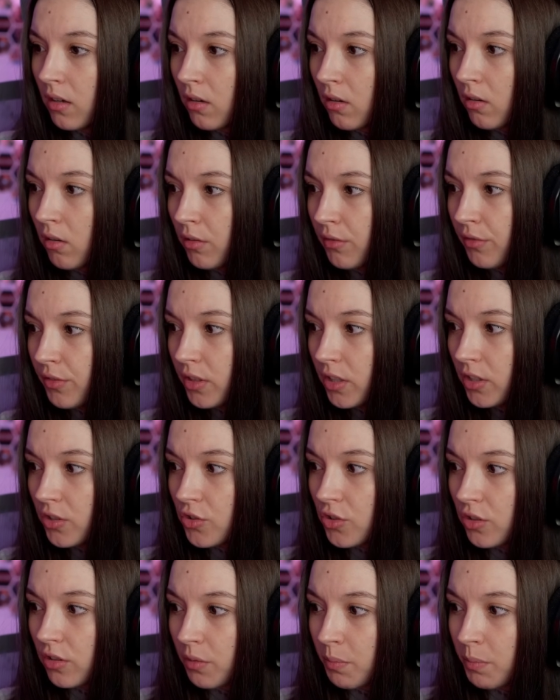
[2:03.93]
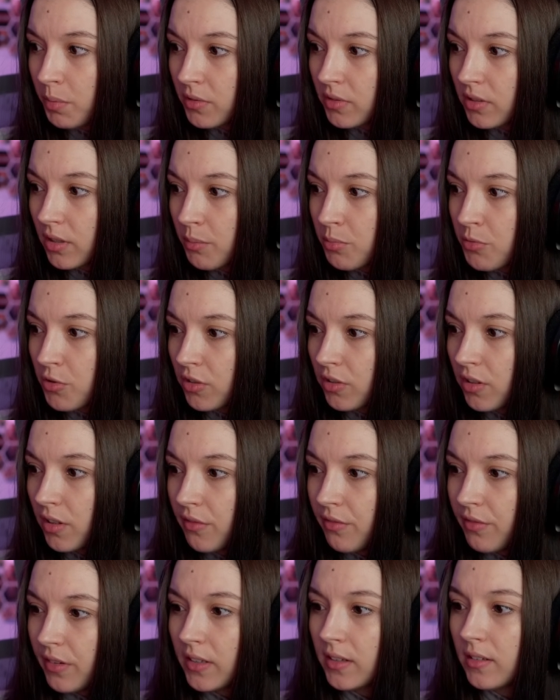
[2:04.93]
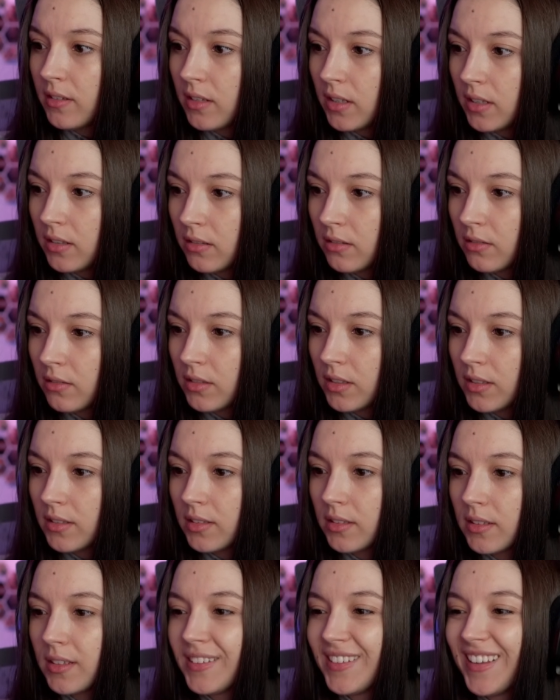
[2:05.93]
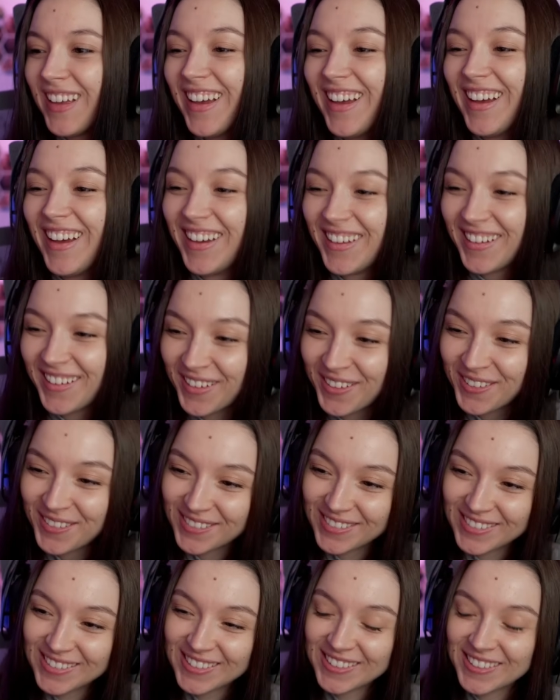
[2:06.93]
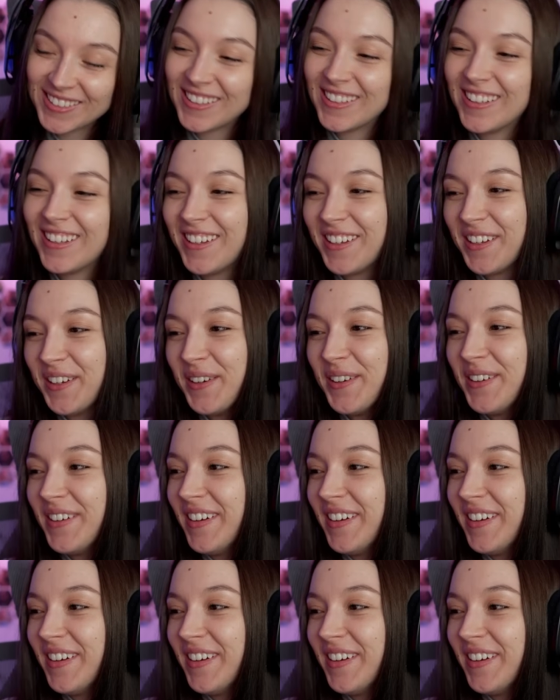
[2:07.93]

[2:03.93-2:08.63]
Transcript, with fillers: Confidential report subject, the events leading to the incident at Raccoon City. There you go.